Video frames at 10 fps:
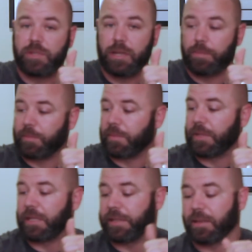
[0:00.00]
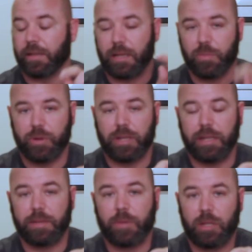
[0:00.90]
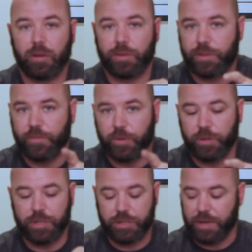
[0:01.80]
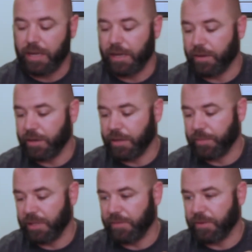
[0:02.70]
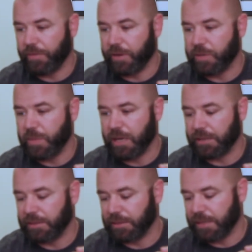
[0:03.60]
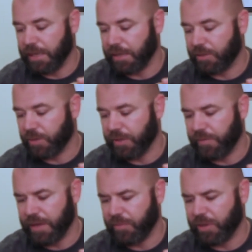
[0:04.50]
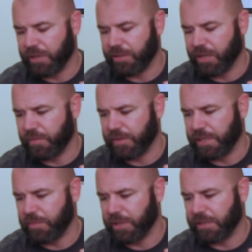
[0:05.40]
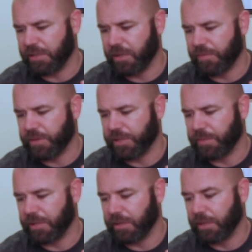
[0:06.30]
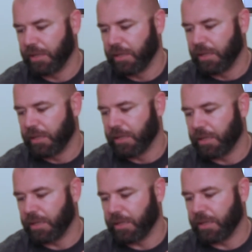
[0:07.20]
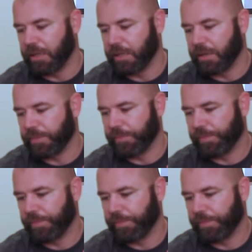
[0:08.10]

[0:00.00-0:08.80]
up, click the link. I'll put a link below for you to try it out. I believe your first box is like 25 bucks off or 10 bucks off or something. I